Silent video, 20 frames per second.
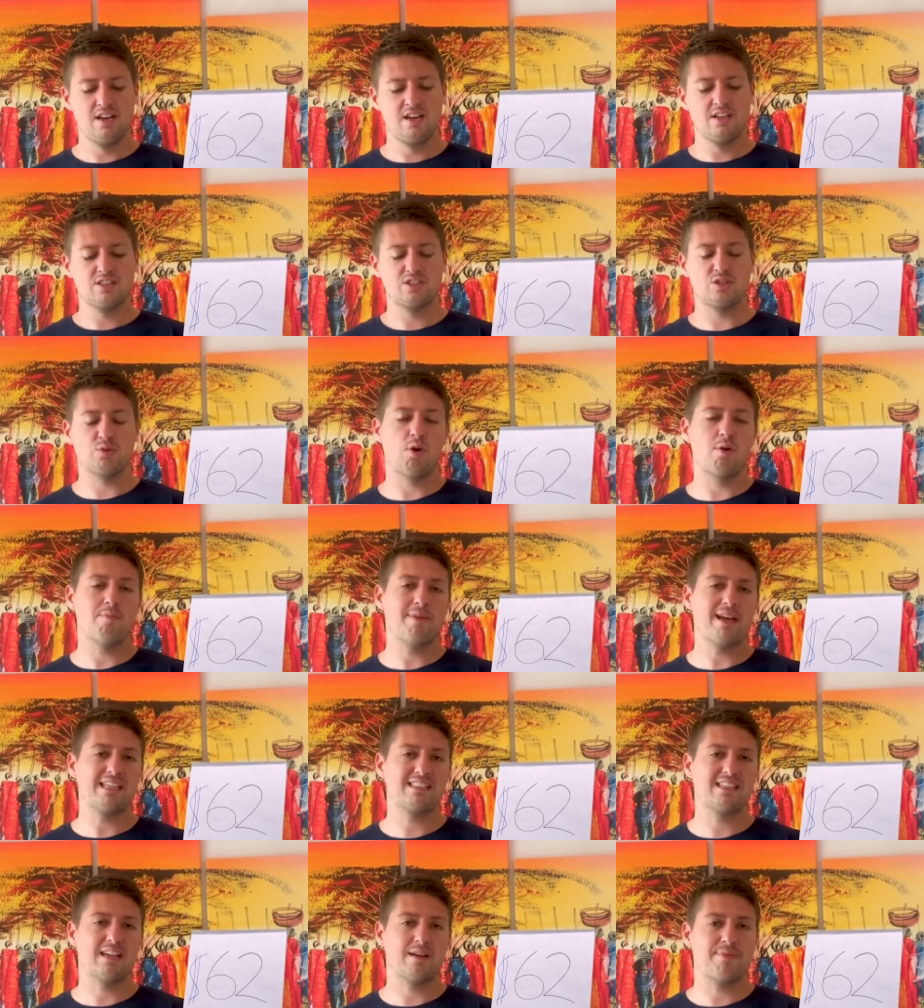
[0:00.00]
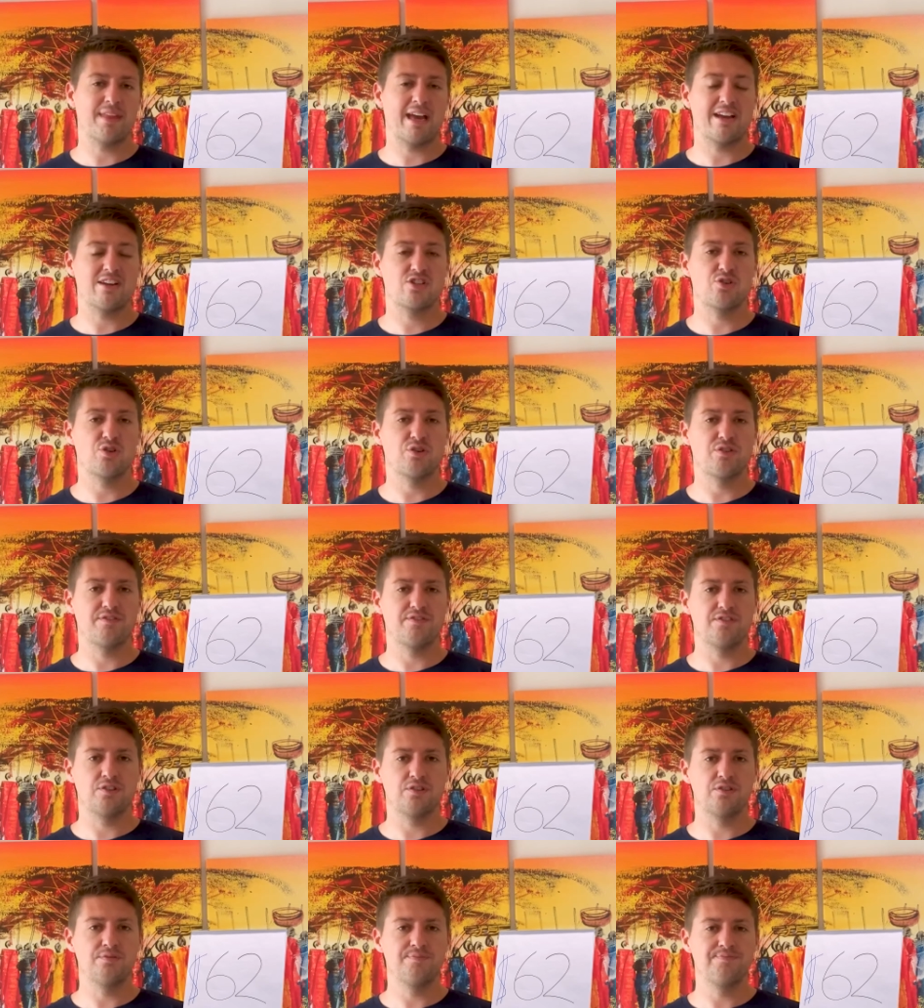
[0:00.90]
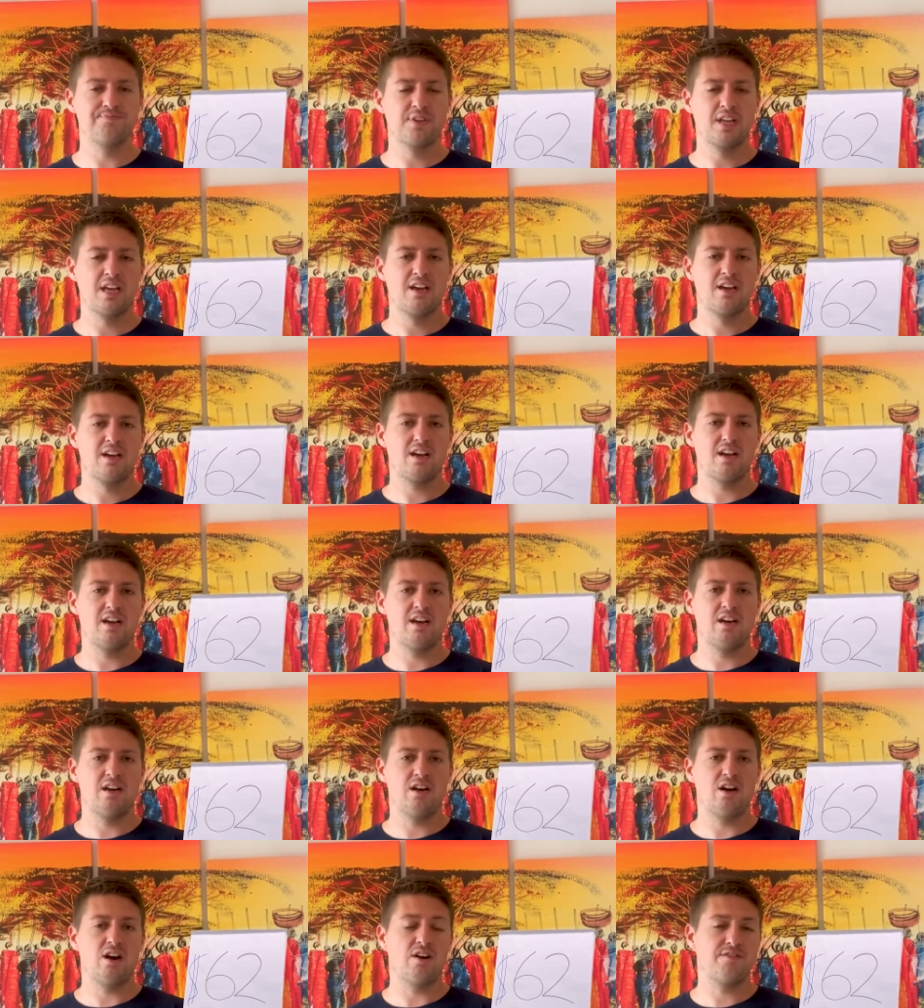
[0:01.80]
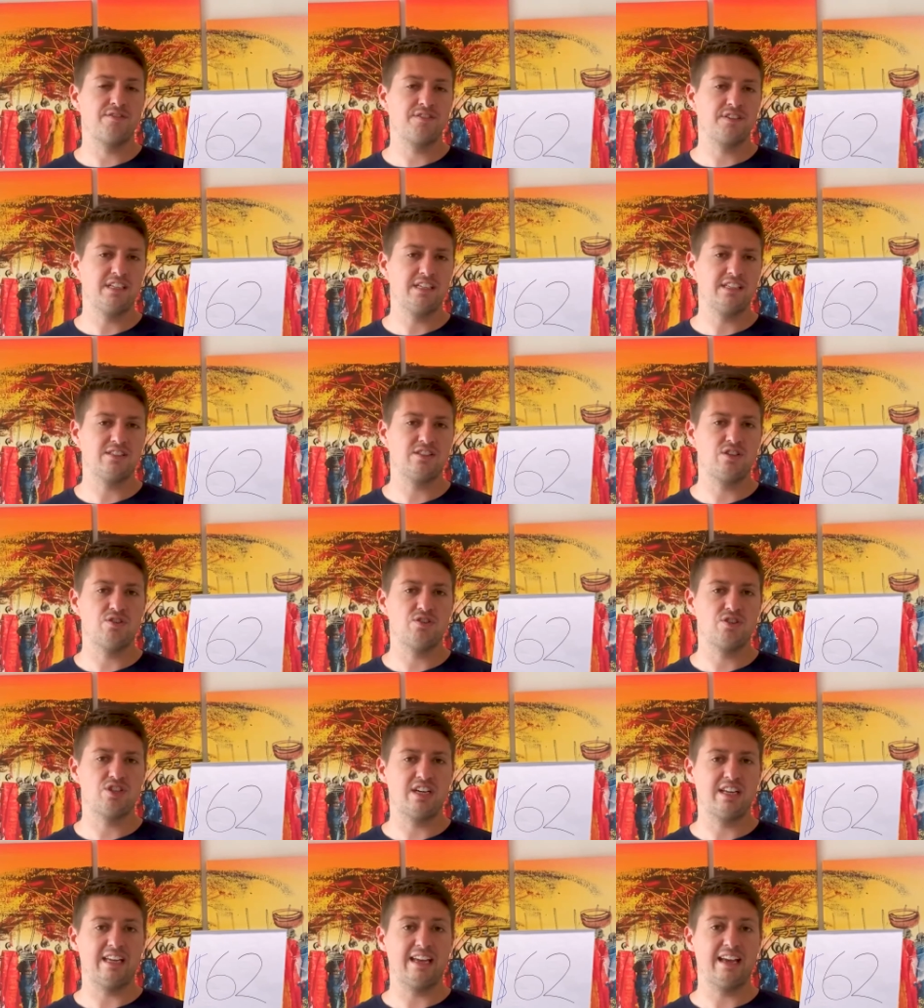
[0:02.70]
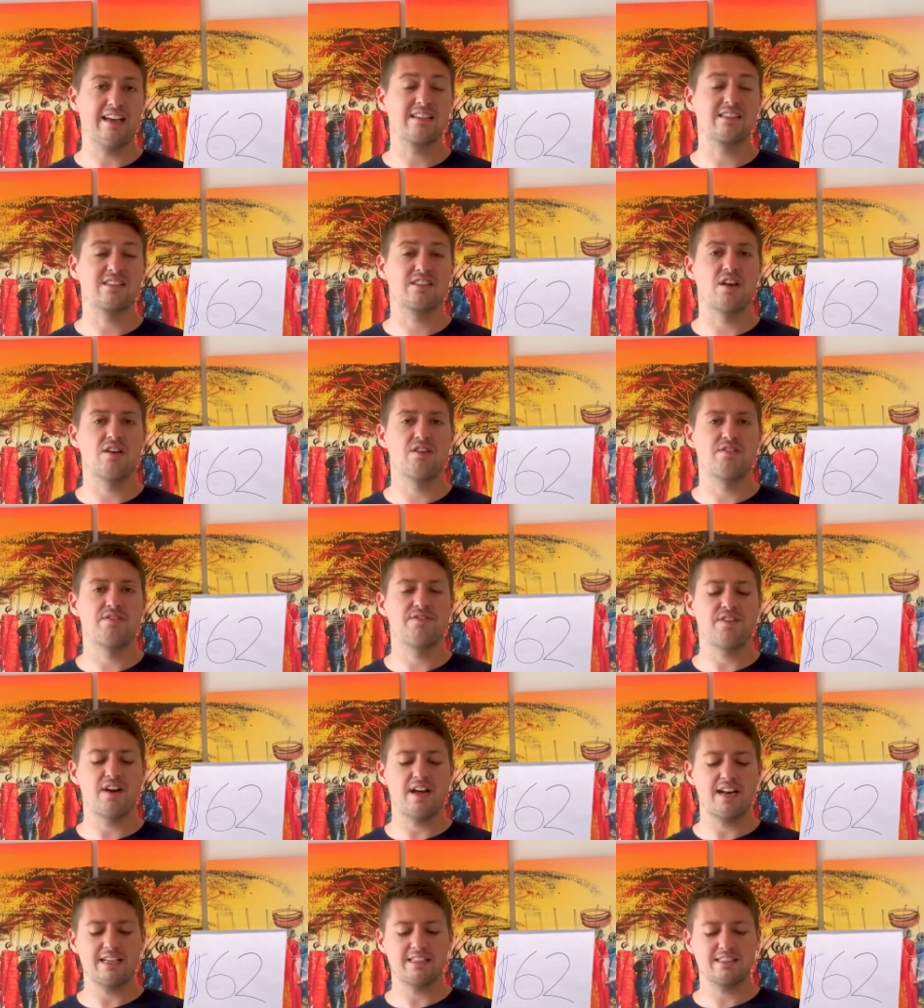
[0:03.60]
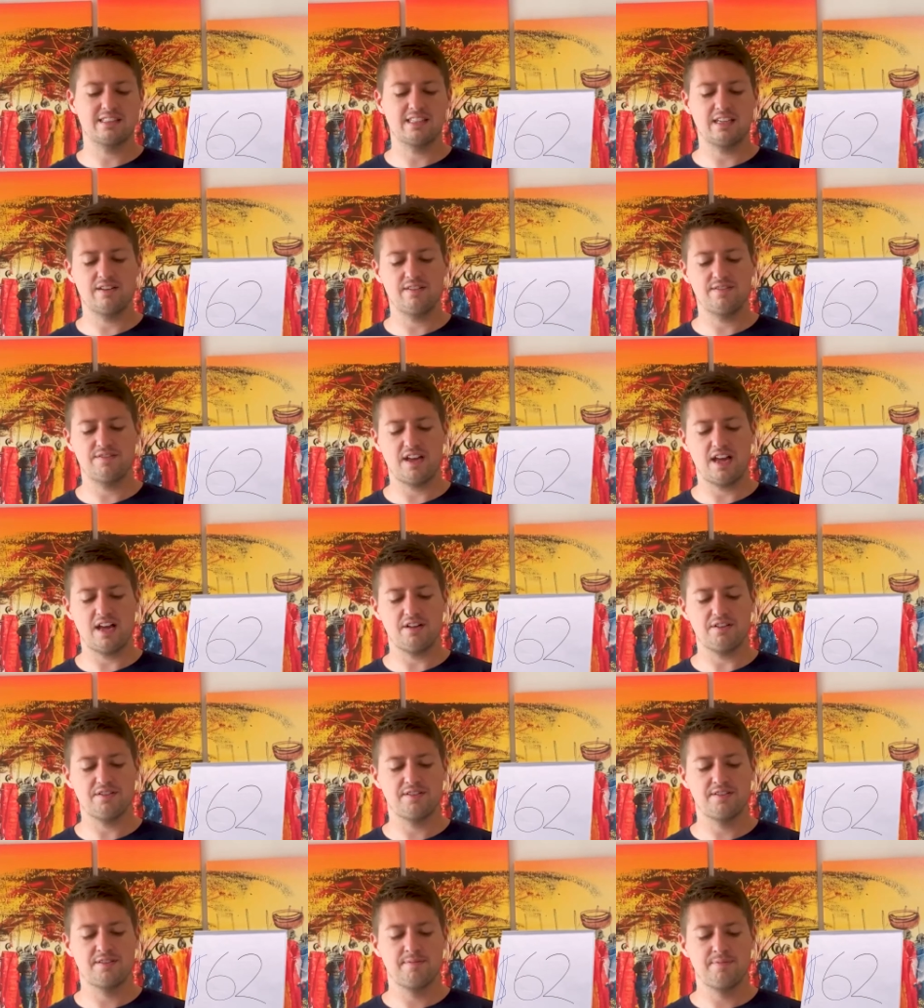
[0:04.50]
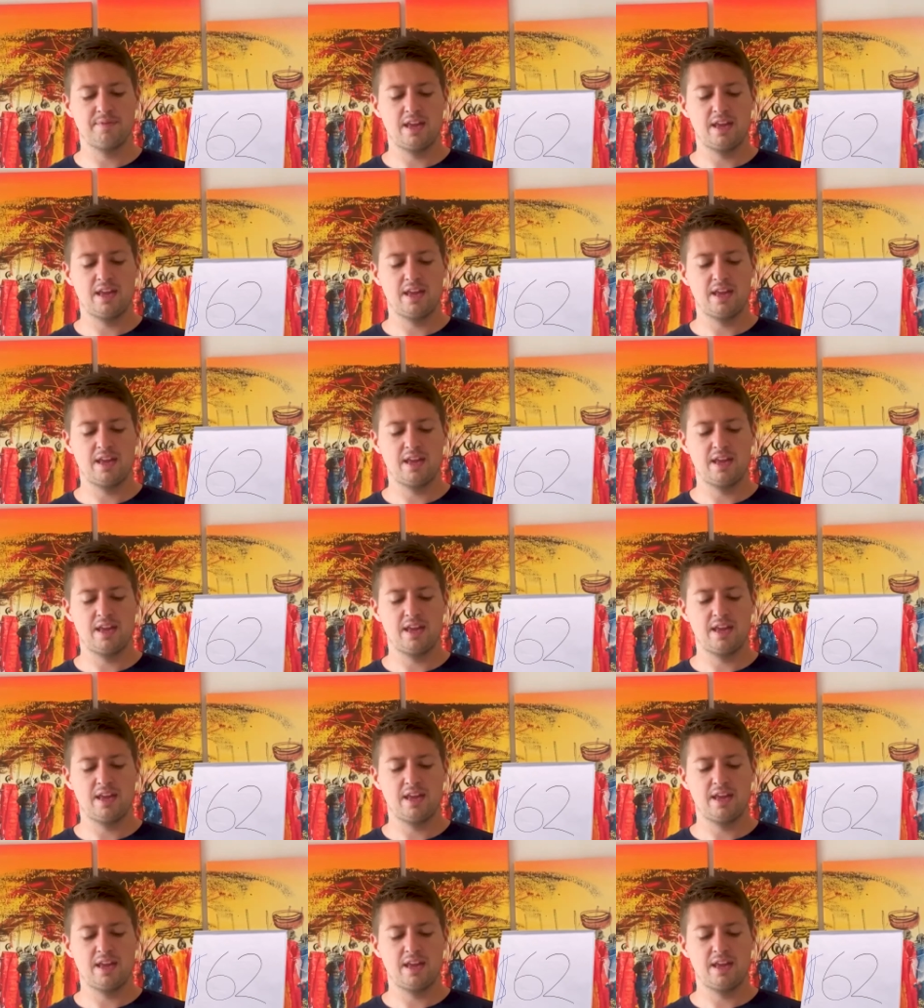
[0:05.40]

So what makes up that shortfall often is usually external financing for health